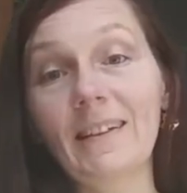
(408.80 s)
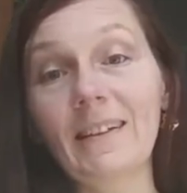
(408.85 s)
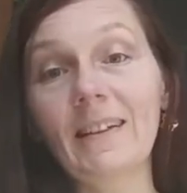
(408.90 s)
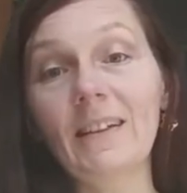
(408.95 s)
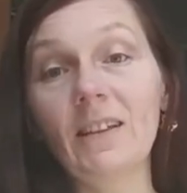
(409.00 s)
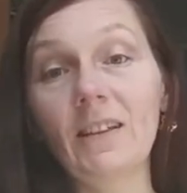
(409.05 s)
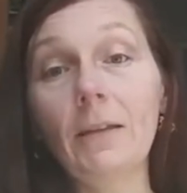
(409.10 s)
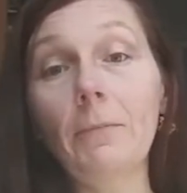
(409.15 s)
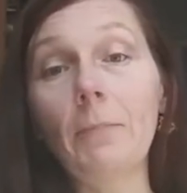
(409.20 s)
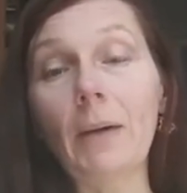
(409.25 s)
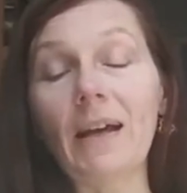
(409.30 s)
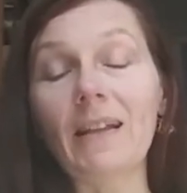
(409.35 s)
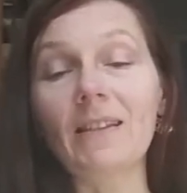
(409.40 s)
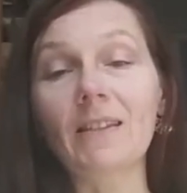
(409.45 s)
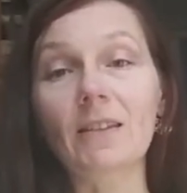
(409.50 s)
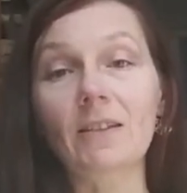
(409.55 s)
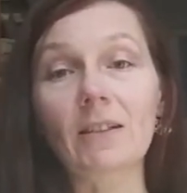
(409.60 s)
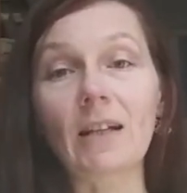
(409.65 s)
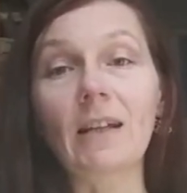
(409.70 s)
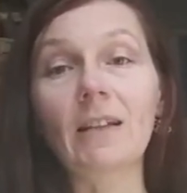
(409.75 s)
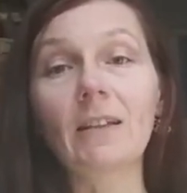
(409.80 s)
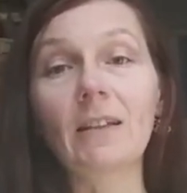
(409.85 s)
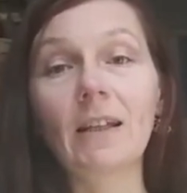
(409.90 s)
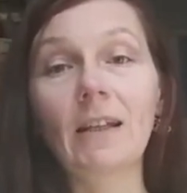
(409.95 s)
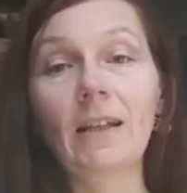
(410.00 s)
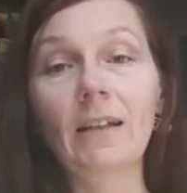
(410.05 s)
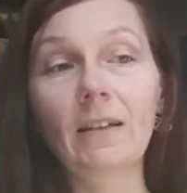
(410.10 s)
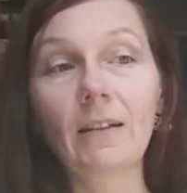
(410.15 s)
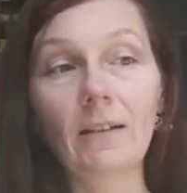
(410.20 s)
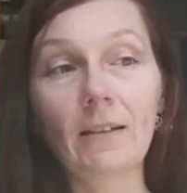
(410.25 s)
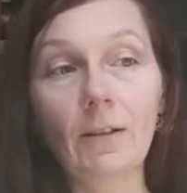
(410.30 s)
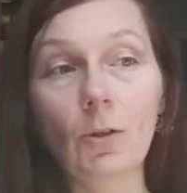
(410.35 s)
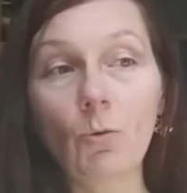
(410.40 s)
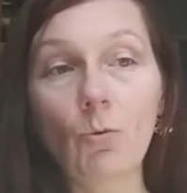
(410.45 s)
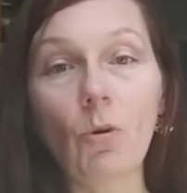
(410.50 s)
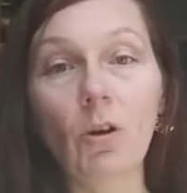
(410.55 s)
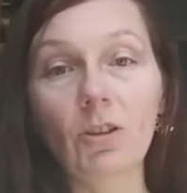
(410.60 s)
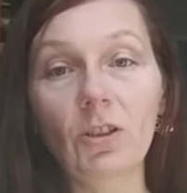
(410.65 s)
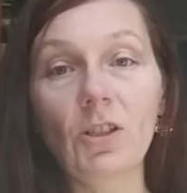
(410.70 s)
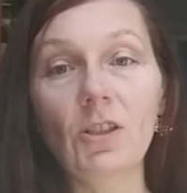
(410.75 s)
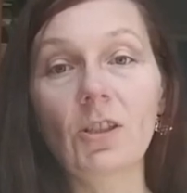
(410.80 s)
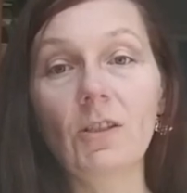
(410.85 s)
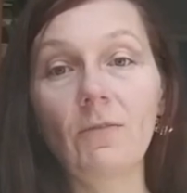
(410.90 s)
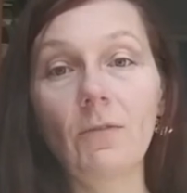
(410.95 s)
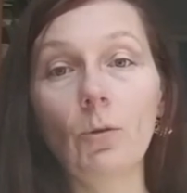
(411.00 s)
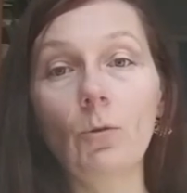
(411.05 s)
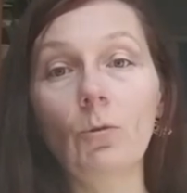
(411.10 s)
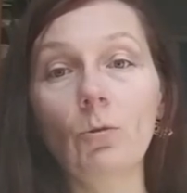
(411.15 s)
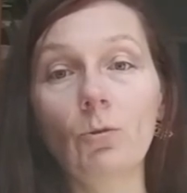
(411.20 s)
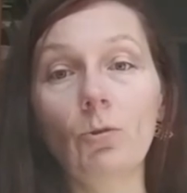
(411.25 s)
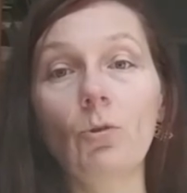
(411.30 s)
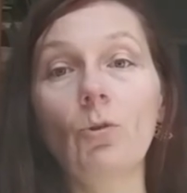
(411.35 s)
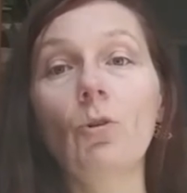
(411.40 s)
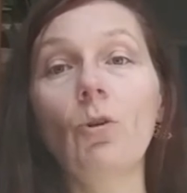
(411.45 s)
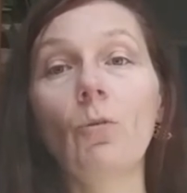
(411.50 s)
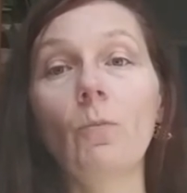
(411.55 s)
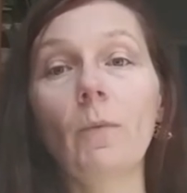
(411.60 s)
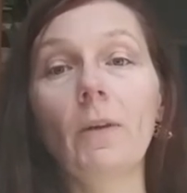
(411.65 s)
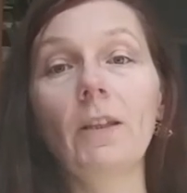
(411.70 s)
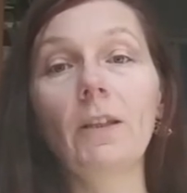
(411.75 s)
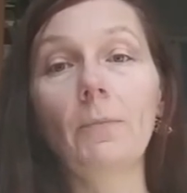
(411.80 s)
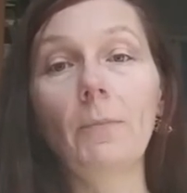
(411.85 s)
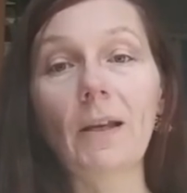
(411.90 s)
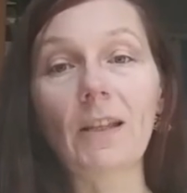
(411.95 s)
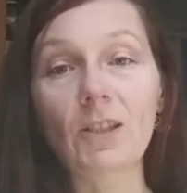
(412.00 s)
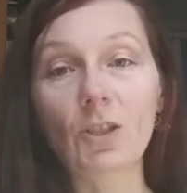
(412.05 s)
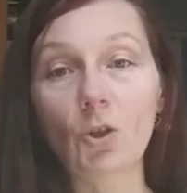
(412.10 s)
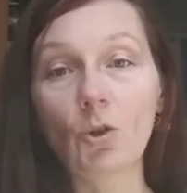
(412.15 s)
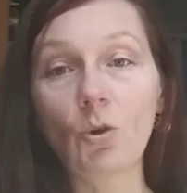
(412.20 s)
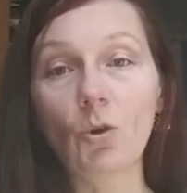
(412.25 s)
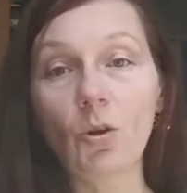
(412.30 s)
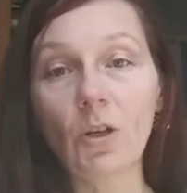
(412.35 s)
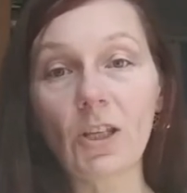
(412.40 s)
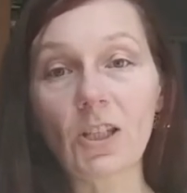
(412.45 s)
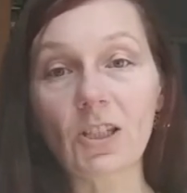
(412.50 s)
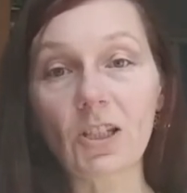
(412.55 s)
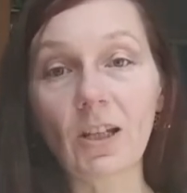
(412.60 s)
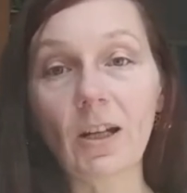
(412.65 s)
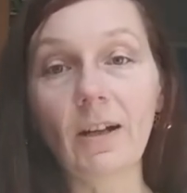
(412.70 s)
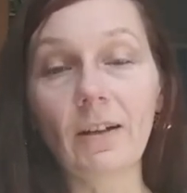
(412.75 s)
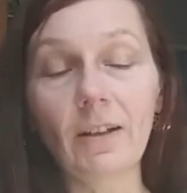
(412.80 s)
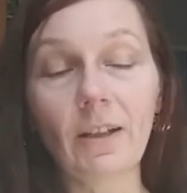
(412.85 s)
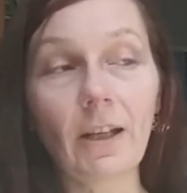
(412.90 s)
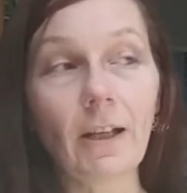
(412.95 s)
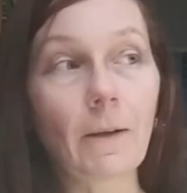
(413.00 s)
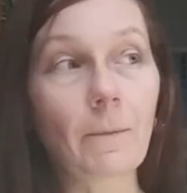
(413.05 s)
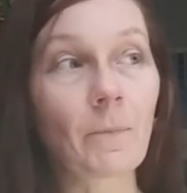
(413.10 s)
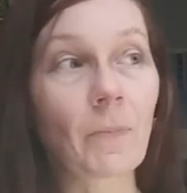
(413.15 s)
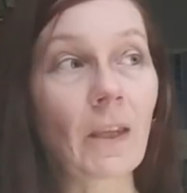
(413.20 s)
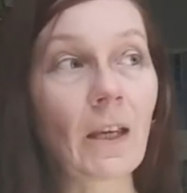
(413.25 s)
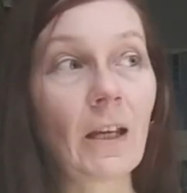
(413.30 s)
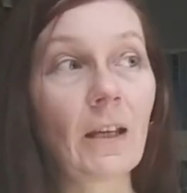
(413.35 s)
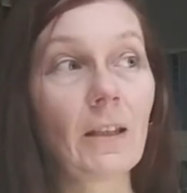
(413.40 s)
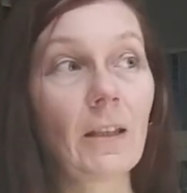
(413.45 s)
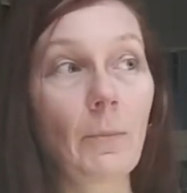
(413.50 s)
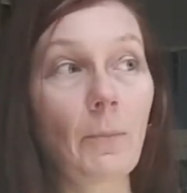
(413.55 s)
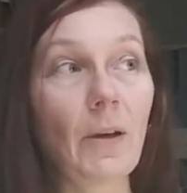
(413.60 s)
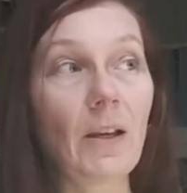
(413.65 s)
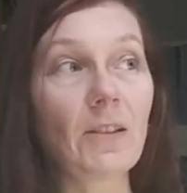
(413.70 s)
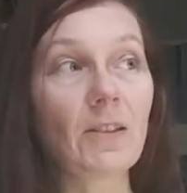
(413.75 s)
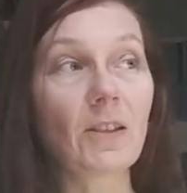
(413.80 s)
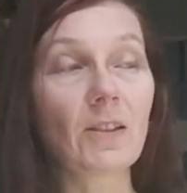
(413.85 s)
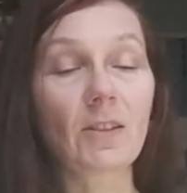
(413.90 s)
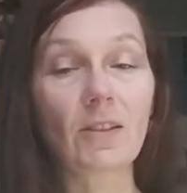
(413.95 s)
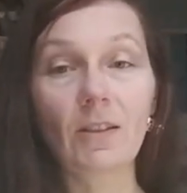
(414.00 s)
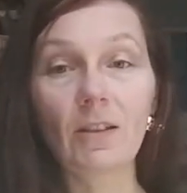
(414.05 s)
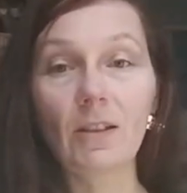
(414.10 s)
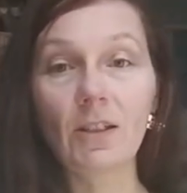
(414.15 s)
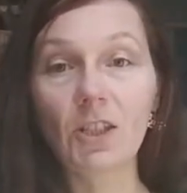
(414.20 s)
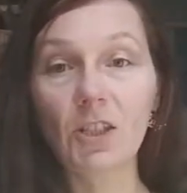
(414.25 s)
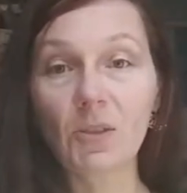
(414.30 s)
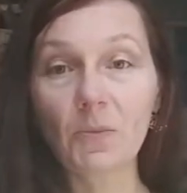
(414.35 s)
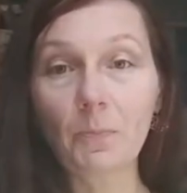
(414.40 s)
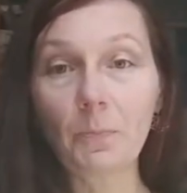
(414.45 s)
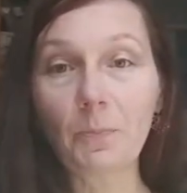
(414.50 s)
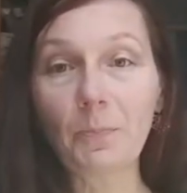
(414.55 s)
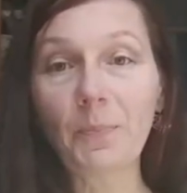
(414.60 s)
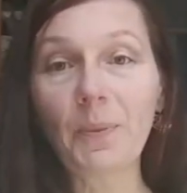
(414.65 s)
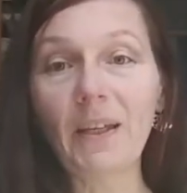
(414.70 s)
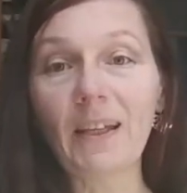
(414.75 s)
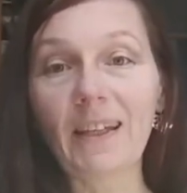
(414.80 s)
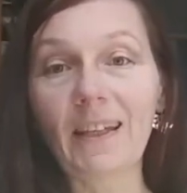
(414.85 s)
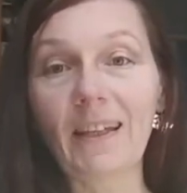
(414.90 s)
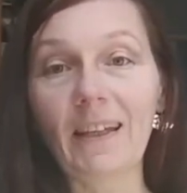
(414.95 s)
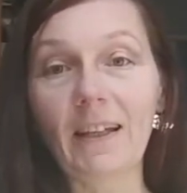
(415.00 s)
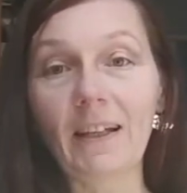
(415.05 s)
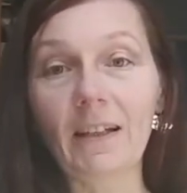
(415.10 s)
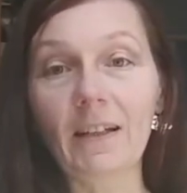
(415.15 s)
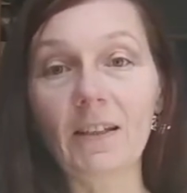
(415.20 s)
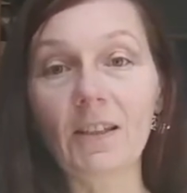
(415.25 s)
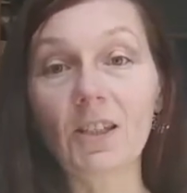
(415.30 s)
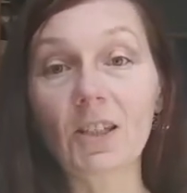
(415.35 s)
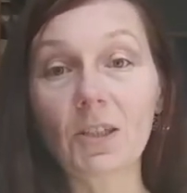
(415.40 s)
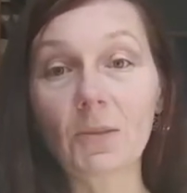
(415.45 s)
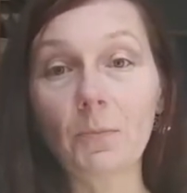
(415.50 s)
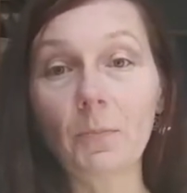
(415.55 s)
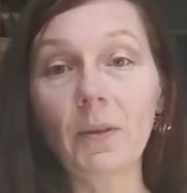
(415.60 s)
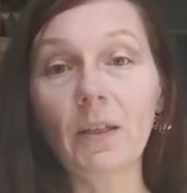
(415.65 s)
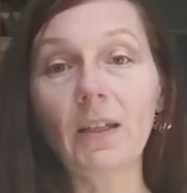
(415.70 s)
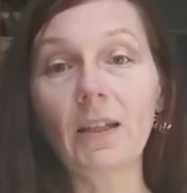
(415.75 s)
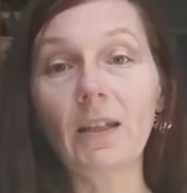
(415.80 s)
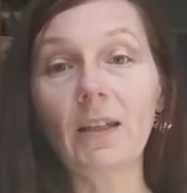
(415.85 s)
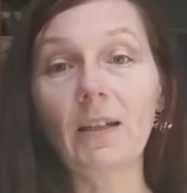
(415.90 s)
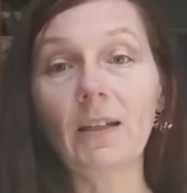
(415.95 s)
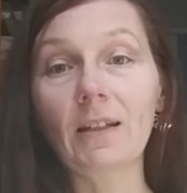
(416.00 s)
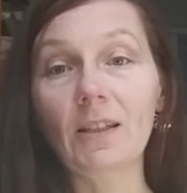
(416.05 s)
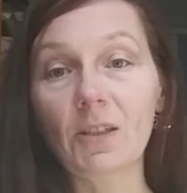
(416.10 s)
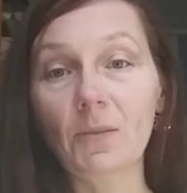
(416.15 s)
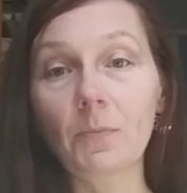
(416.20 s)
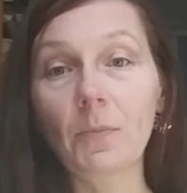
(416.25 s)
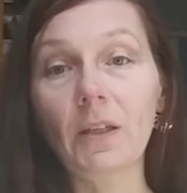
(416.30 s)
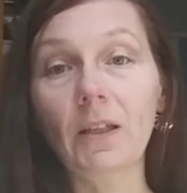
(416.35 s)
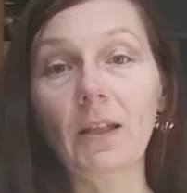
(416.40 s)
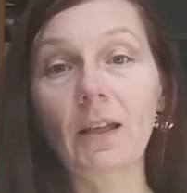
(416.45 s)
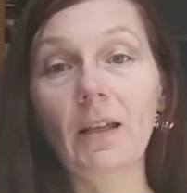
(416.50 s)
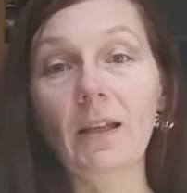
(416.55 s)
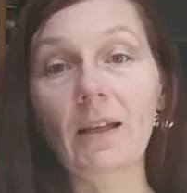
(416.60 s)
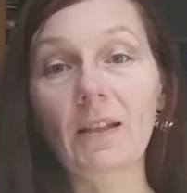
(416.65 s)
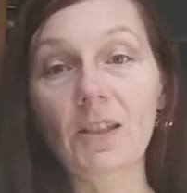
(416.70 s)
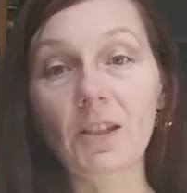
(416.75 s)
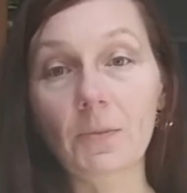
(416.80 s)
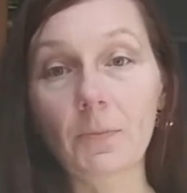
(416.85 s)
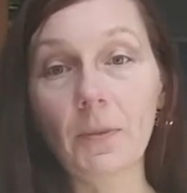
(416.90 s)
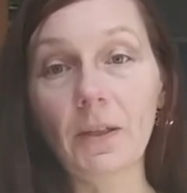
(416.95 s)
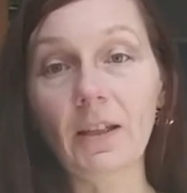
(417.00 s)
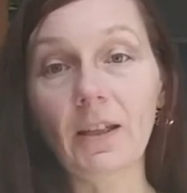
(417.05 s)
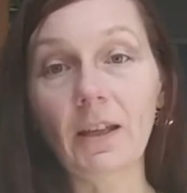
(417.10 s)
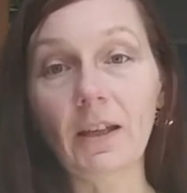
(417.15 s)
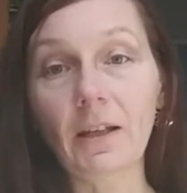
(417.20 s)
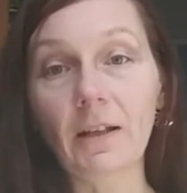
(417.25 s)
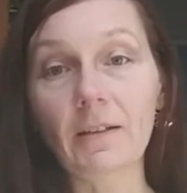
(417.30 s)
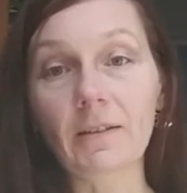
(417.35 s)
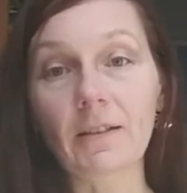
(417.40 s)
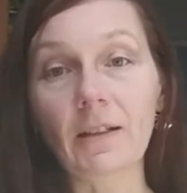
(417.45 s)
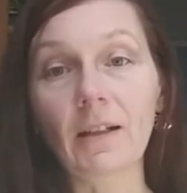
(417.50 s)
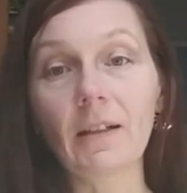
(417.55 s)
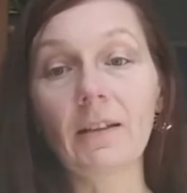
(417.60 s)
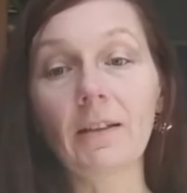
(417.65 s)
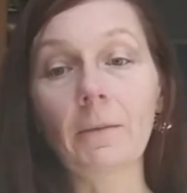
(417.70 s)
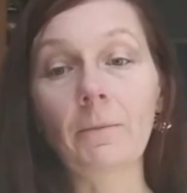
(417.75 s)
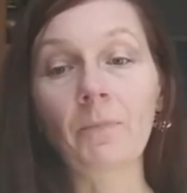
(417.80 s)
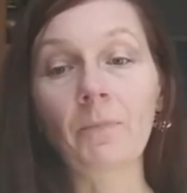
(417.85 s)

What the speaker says: Depends, right? What is difficult to whom? Depends who is learning. The basis is speaking, and speaking, right?